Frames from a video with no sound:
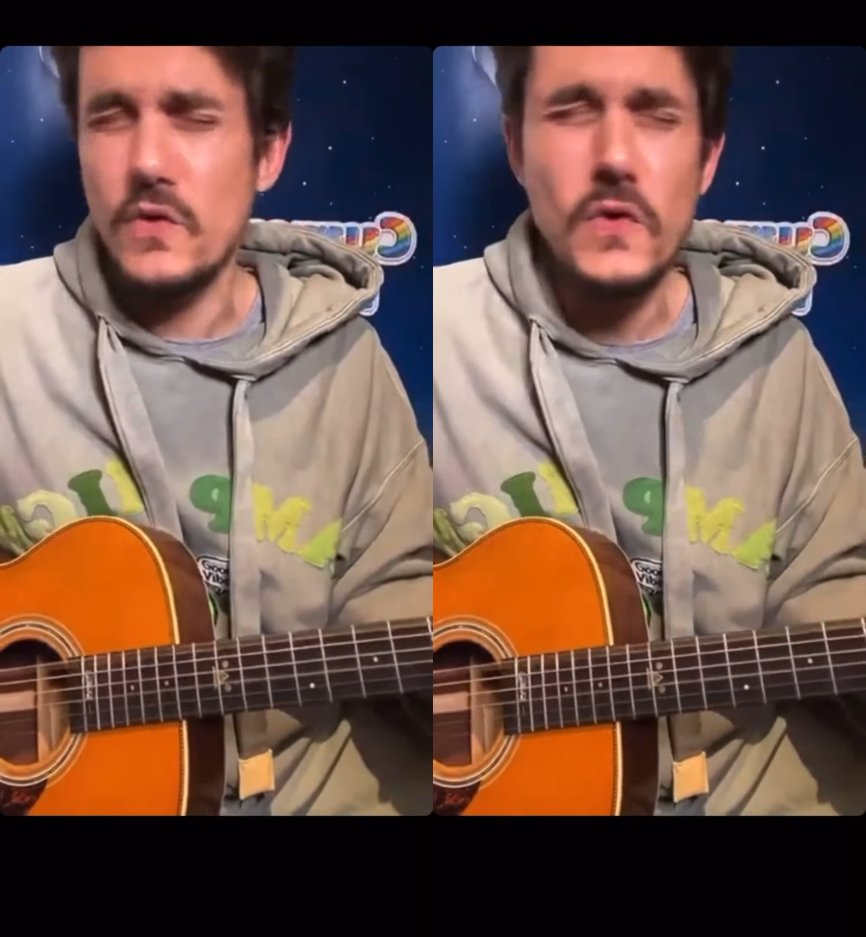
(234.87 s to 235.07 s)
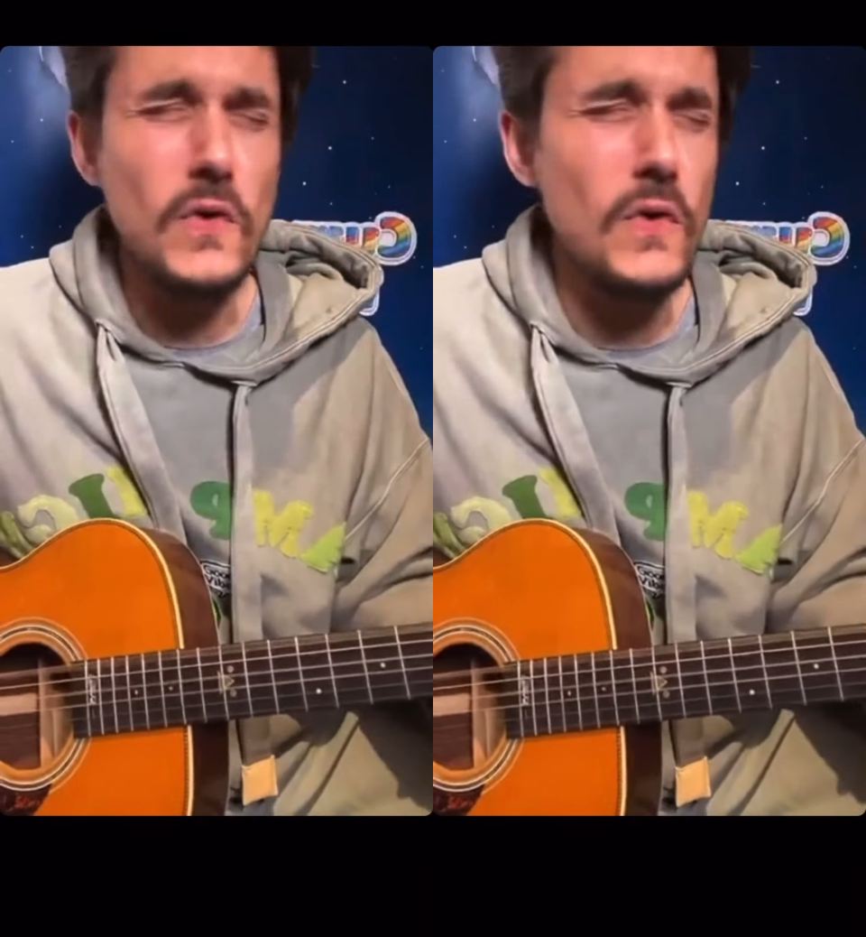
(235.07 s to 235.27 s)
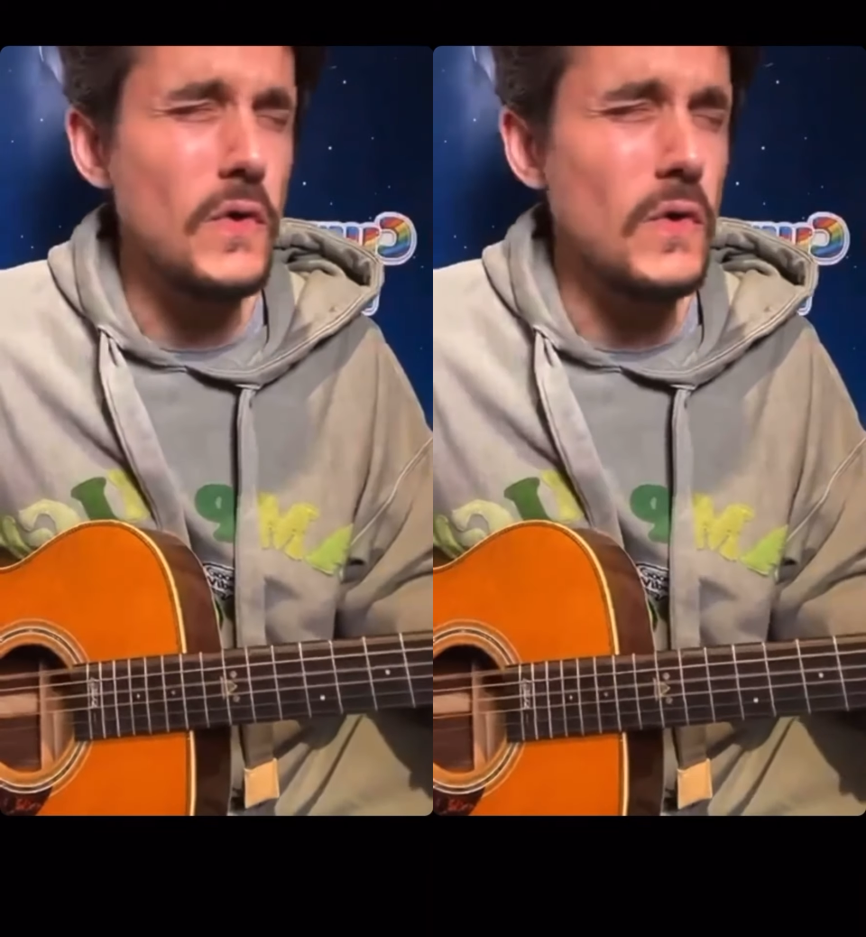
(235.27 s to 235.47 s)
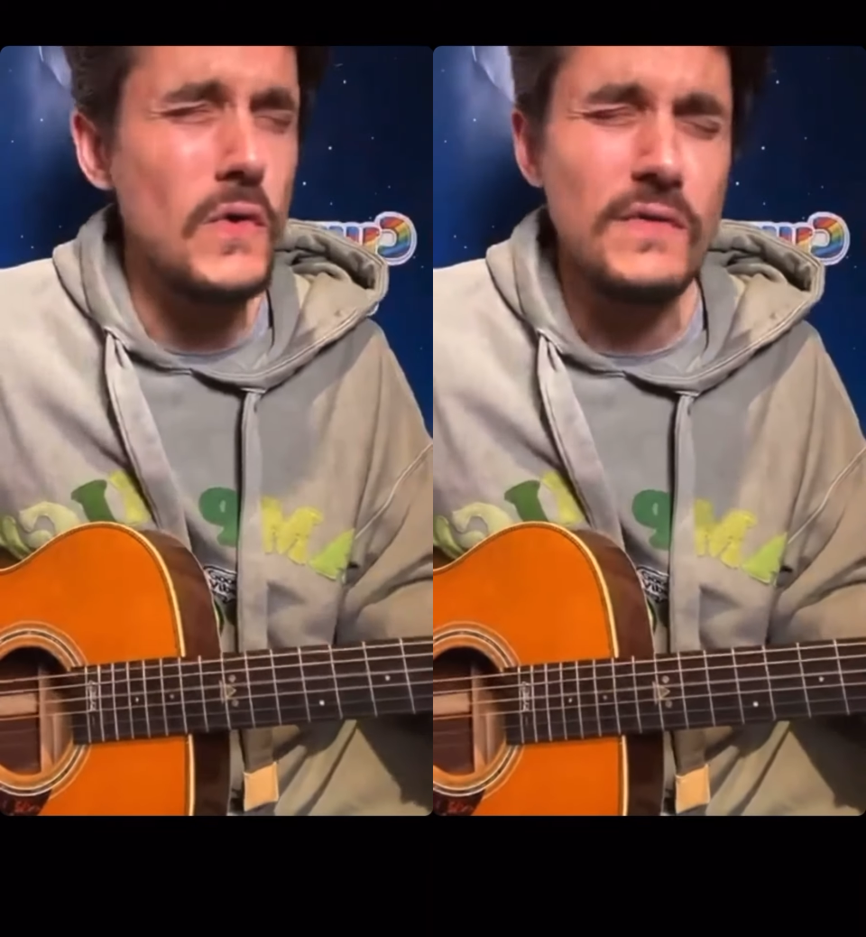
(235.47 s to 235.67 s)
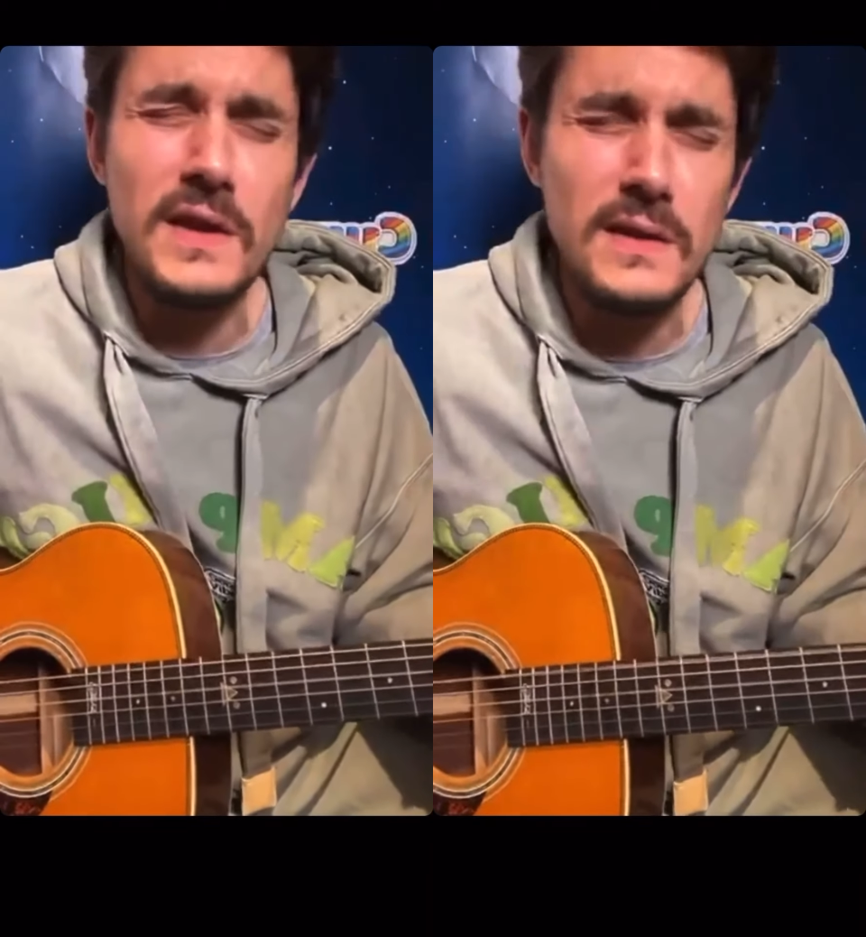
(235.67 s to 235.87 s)

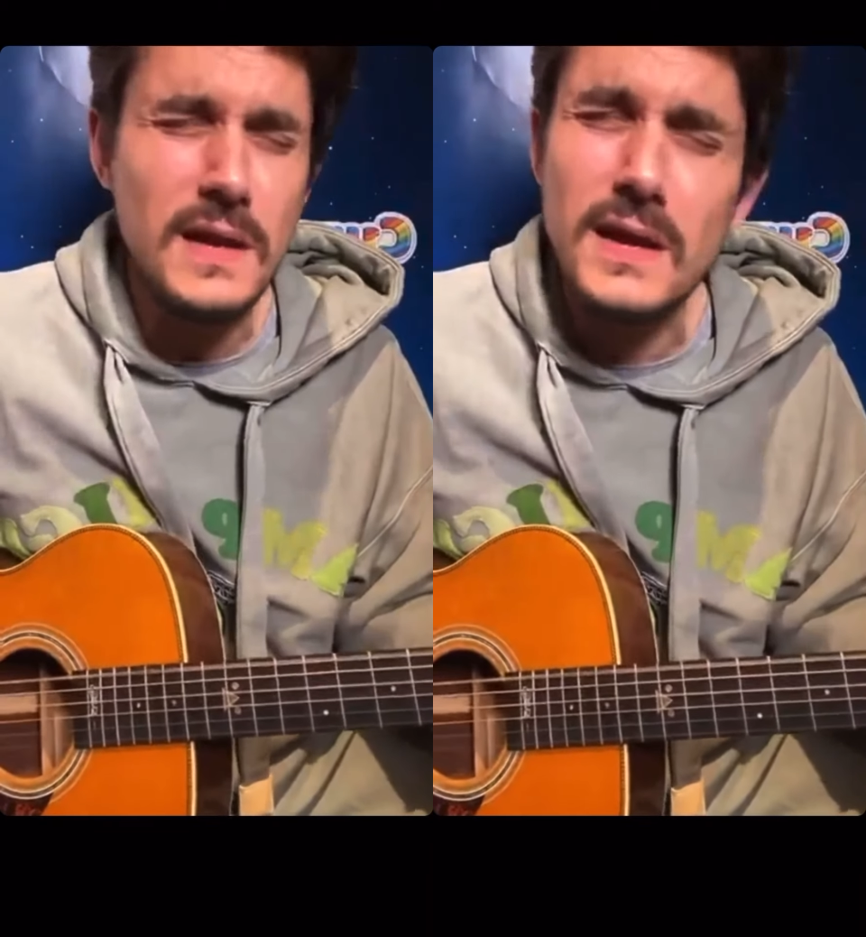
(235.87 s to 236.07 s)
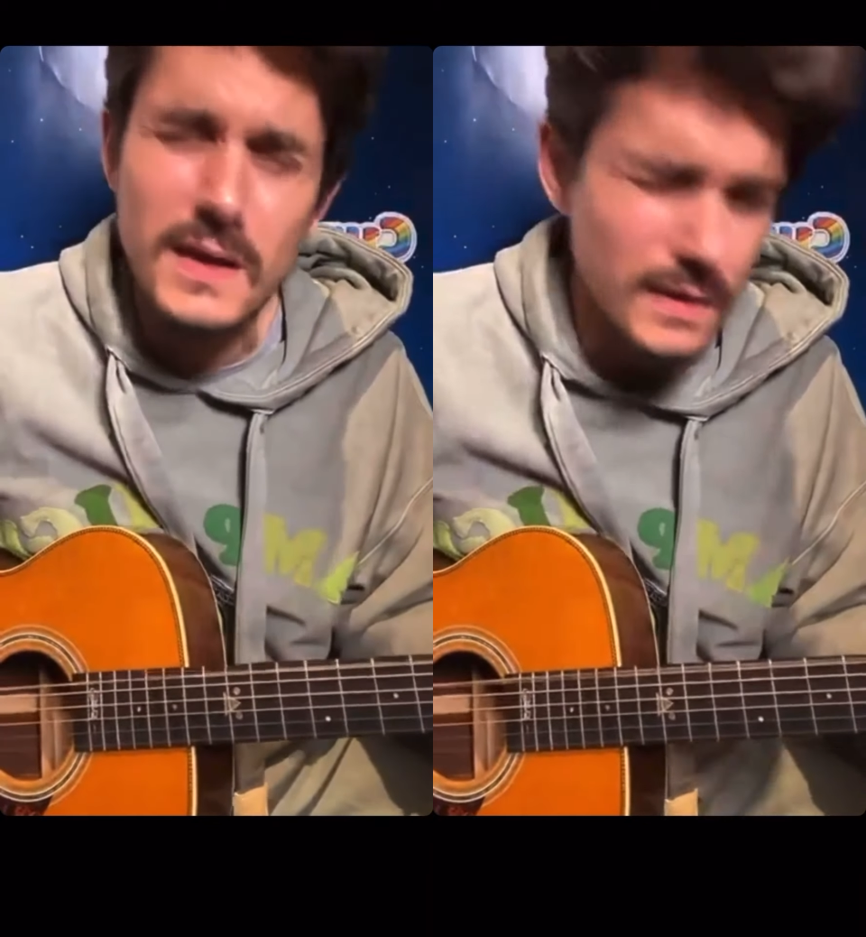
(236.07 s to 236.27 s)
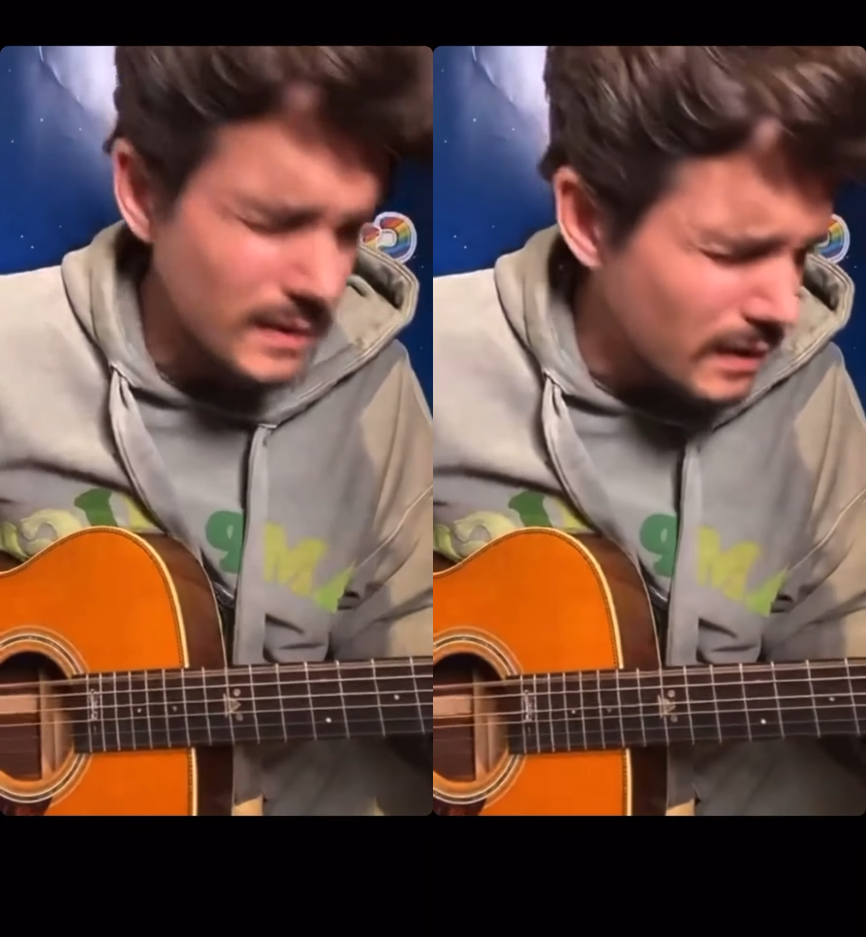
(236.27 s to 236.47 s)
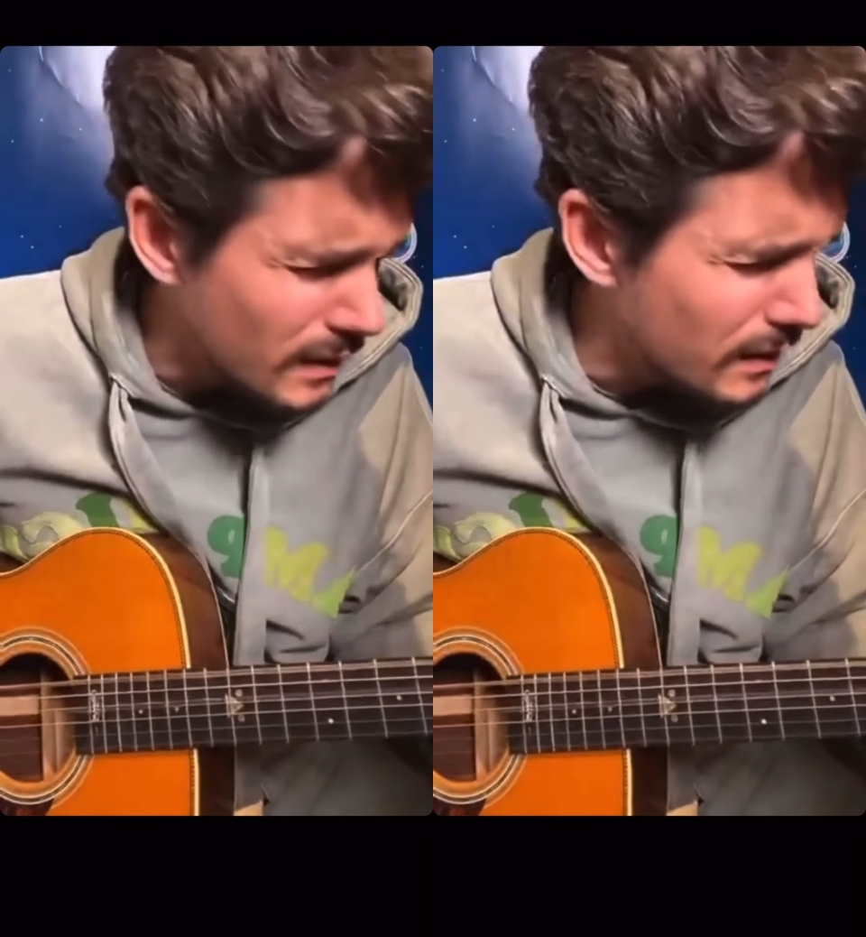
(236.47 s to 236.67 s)
moving in.